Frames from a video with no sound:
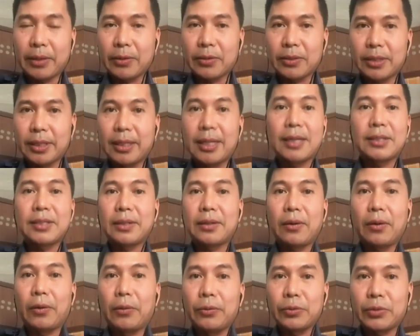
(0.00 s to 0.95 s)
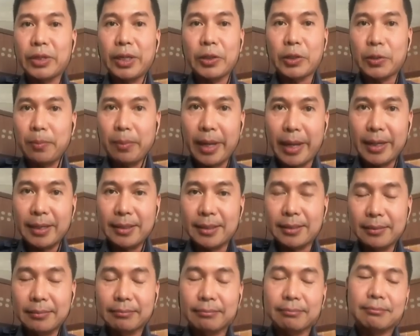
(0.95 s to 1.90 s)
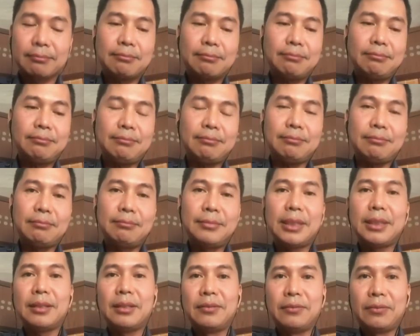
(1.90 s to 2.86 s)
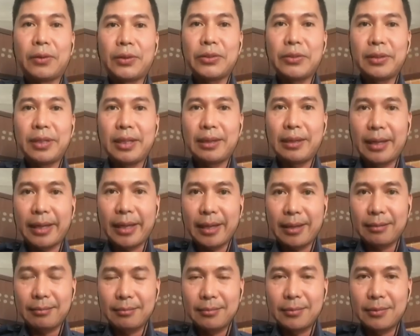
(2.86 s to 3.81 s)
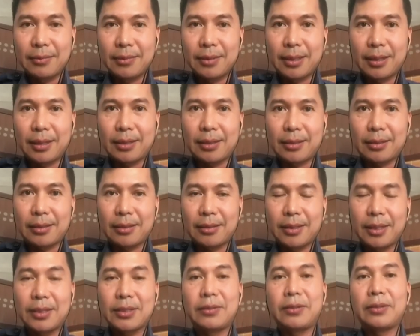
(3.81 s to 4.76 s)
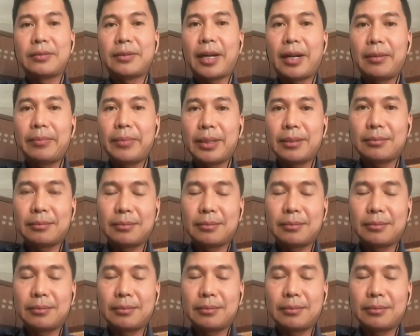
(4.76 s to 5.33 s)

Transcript: he doesn't own such place. But unfortunately, his retirement